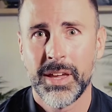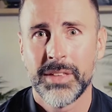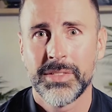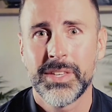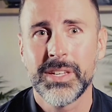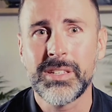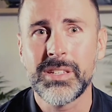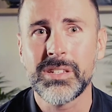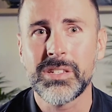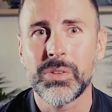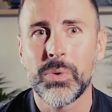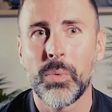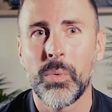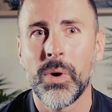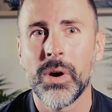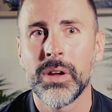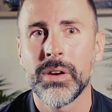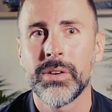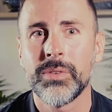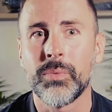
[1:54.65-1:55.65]
This is the
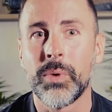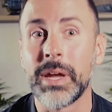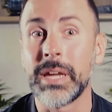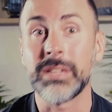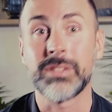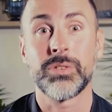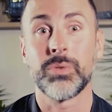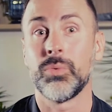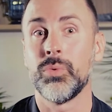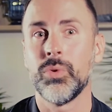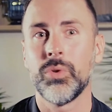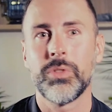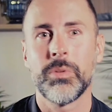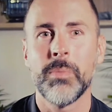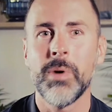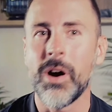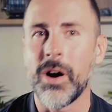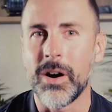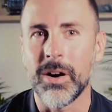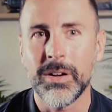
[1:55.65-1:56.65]
one rate to rule
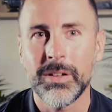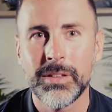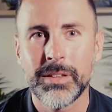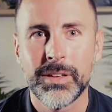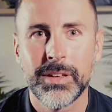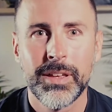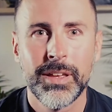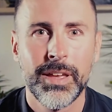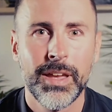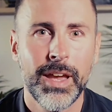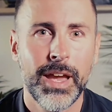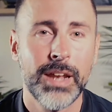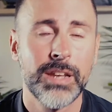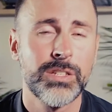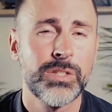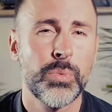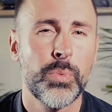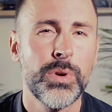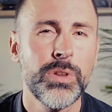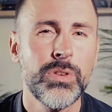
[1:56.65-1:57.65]
them all, and
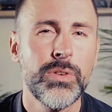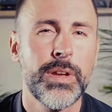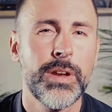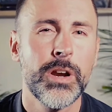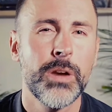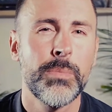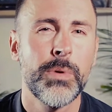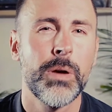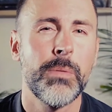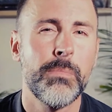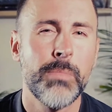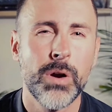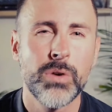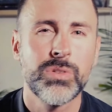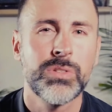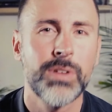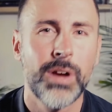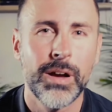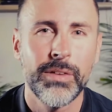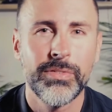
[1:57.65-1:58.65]
is the one you hear about
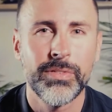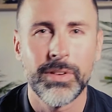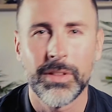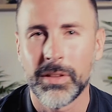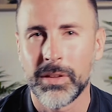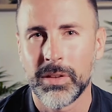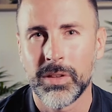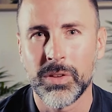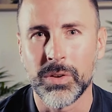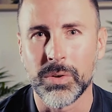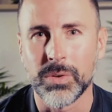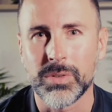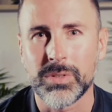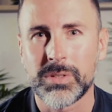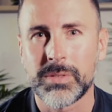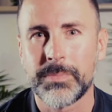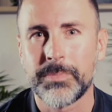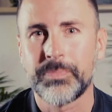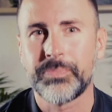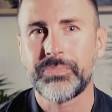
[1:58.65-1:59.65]
most often in the news.